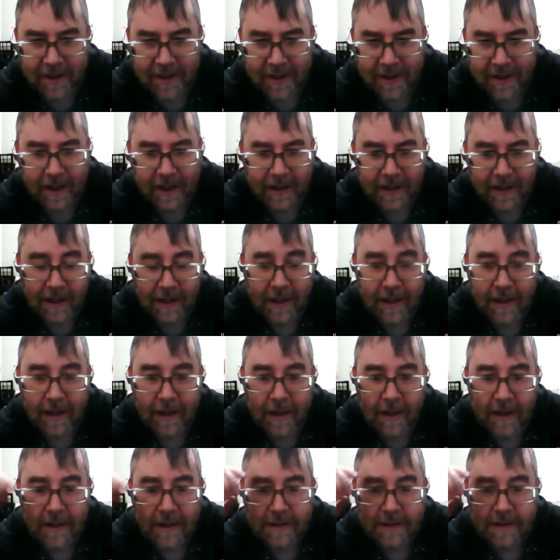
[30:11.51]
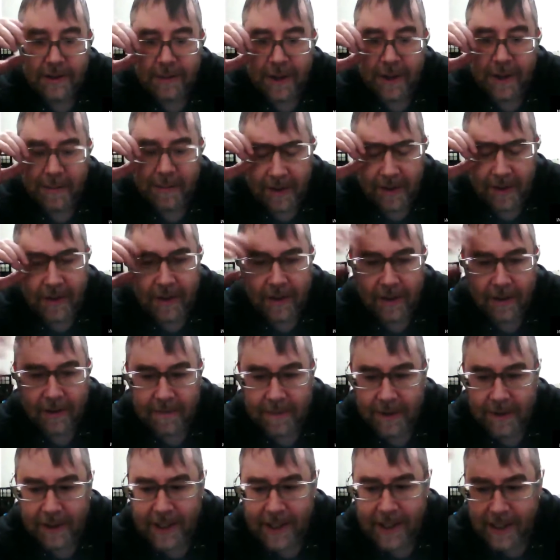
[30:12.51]
thing? So maybe
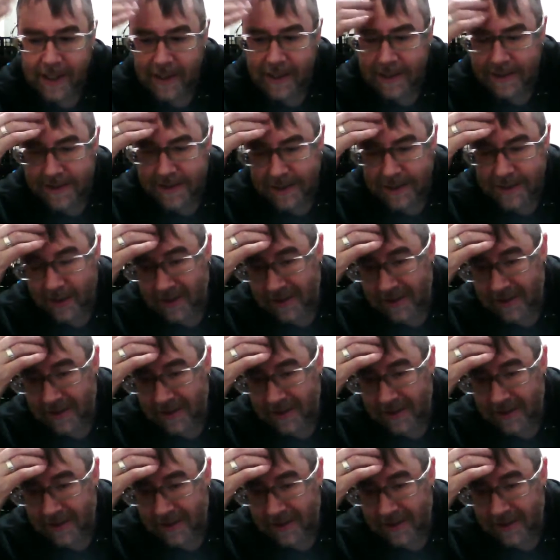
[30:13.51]
the key is here